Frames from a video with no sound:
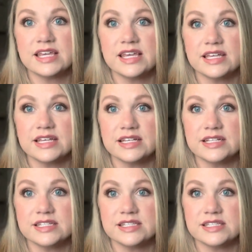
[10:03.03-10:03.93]

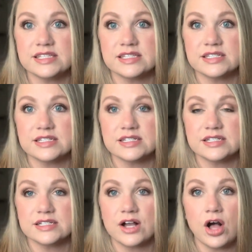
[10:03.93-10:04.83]
is
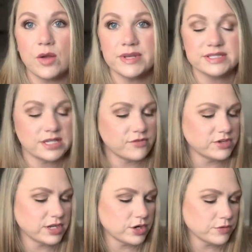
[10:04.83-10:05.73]
all my stuff in
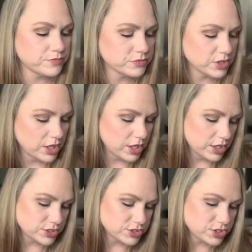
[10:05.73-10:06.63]
here.
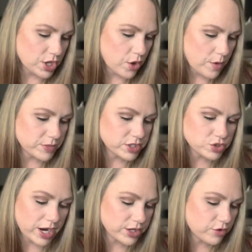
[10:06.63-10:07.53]
So I'm going to
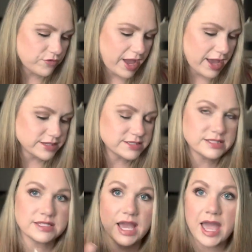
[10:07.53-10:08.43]
try to go
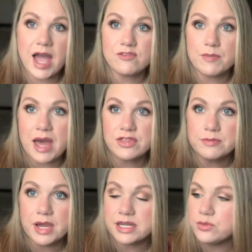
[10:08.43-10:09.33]
fast. I have a Bath &
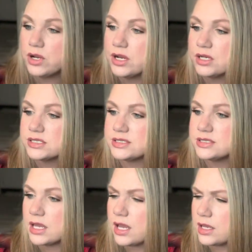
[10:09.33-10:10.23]
Body
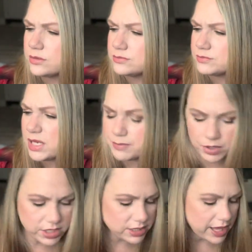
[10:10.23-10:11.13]
Works um,
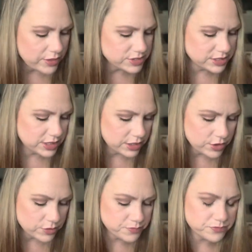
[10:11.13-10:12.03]
Pinkberry Clouds in
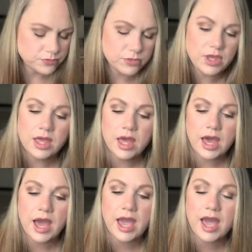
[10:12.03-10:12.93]
here.
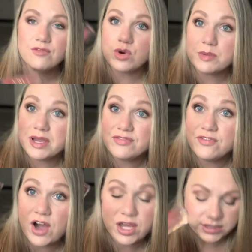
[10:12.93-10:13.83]
I have one of my
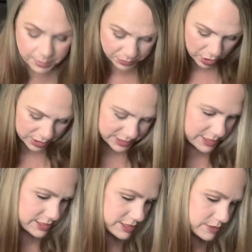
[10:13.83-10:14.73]
Fawn lip
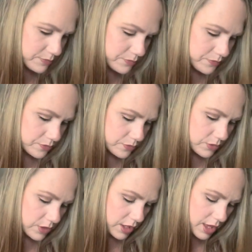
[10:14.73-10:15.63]
glosses.
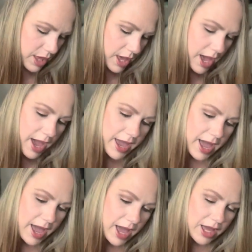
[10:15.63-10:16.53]
I
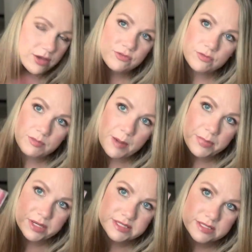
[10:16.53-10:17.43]
have my
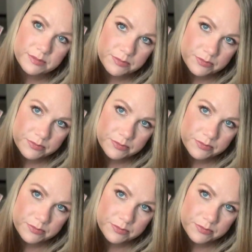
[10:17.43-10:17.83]
Buxom